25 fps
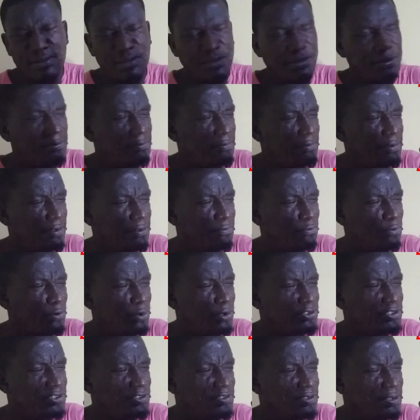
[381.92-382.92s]
It
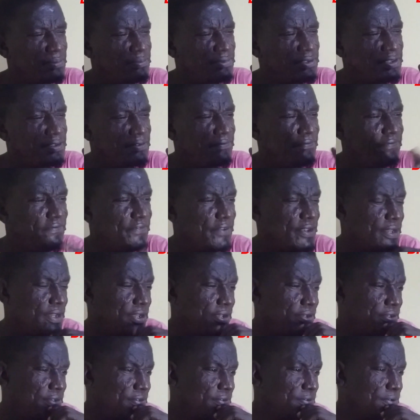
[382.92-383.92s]
was something
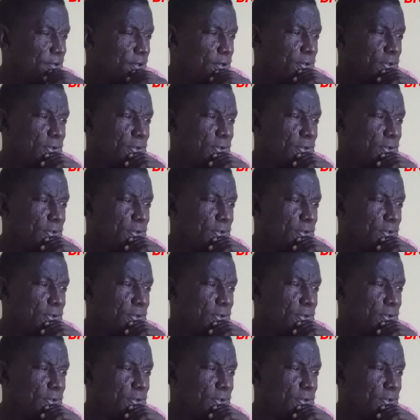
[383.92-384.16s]
villain.